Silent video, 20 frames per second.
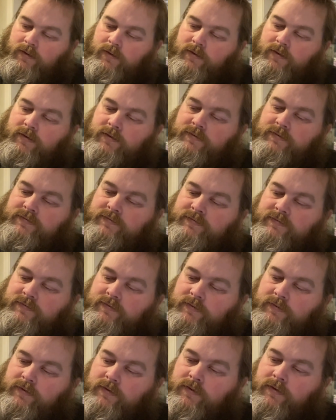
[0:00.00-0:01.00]
is
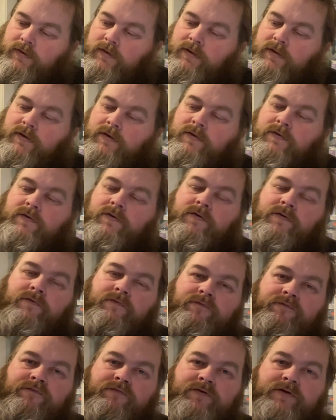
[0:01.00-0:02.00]

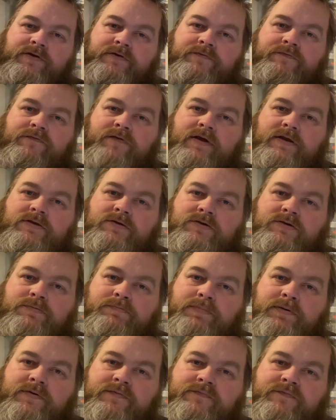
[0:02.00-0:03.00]
Free French
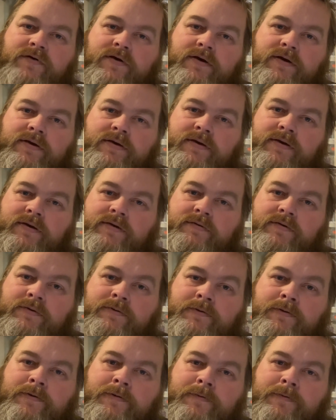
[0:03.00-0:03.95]
Spitfire Hero,